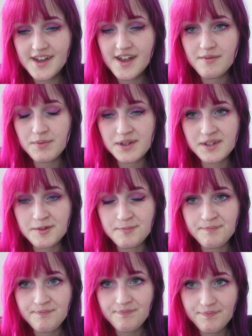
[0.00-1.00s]
I've
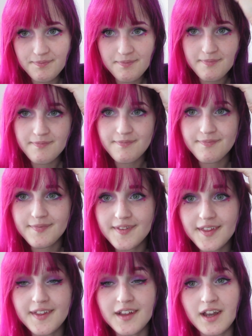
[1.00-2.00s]
been
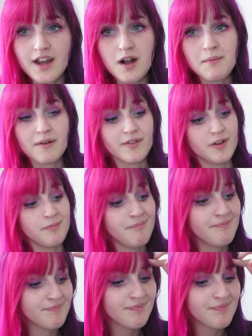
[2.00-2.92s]
cleaning out my room.